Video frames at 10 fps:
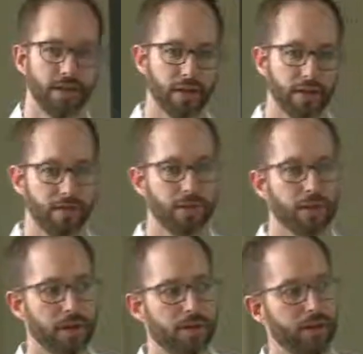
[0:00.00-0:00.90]
unless you
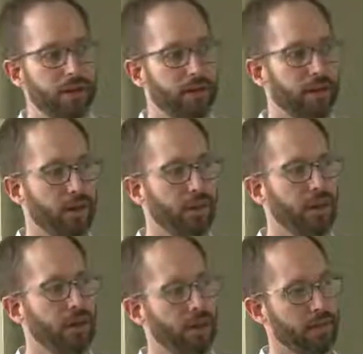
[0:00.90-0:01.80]
are going to scrape